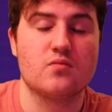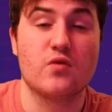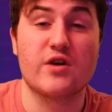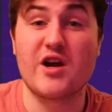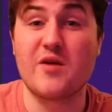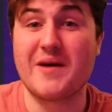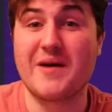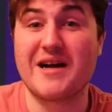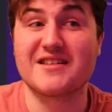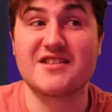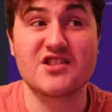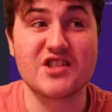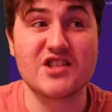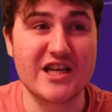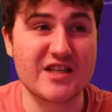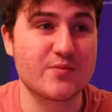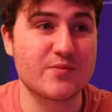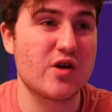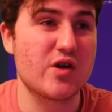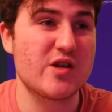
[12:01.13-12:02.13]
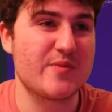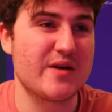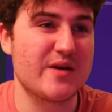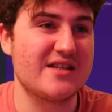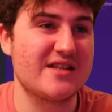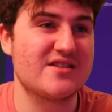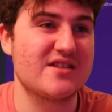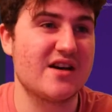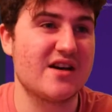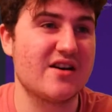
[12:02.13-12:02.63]
We're now back to 6 points
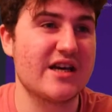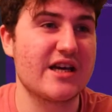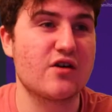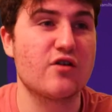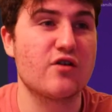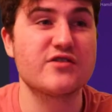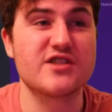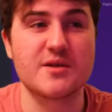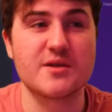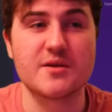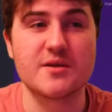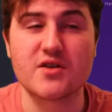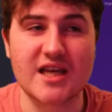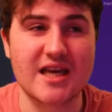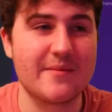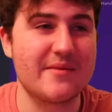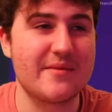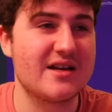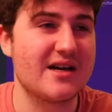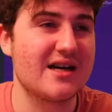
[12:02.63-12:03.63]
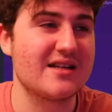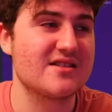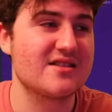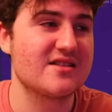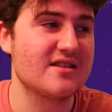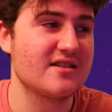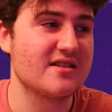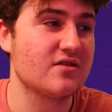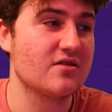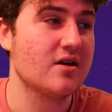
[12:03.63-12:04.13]
behind Celtic. Obviously, we've got a game in hand
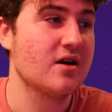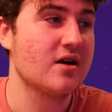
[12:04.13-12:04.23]
still.